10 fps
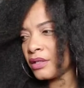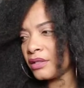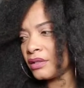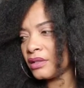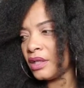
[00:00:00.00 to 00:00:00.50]

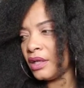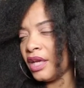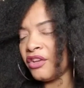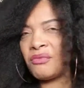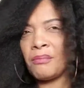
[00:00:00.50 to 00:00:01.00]

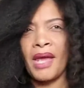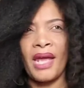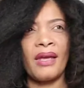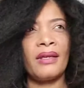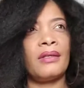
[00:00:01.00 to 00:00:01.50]
Because if
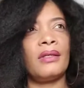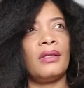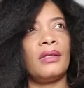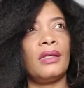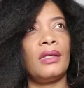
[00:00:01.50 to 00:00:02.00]

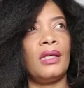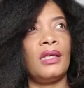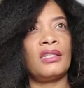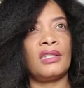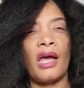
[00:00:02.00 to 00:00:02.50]
man
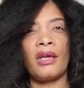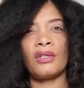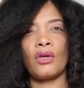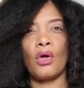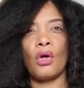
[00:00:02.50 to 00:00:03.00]
is
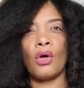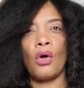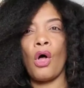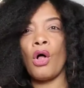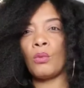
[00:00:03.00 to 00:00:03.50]
not
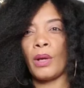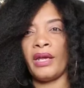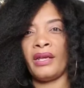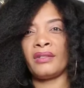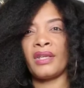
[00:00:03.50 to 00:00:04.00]

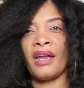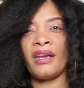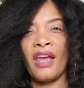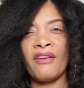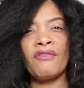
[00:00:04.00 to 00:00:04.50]

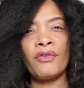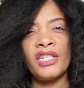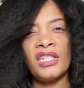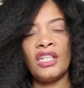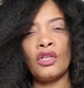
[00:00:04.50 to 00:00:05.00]
always at
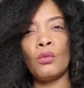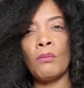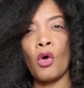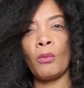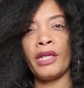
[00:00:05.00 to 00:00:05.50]
every
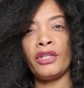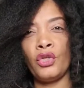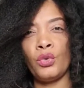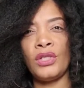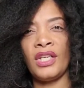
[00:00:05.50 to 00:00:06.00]
single
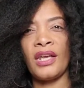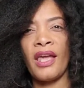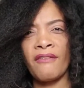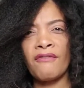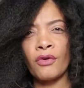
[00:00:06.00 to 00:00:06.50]
moment
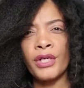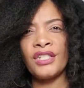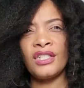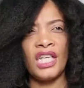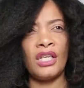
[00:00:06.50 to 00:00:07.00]
using
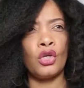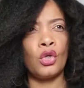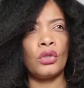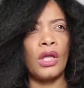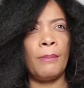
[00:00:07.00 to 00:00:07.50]
every
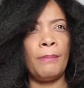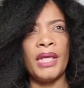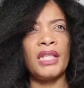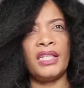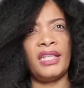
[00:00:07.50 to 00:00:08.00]
single
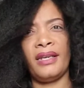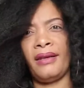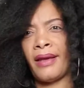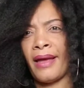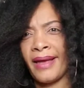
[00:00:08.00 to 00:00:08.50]

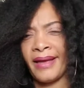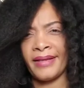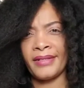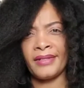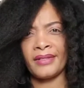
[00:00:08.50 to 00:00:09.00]
ability he
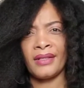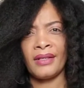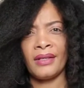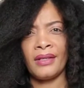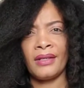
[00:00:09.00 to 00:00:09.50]

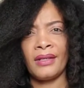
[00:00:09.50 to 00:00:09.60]
has,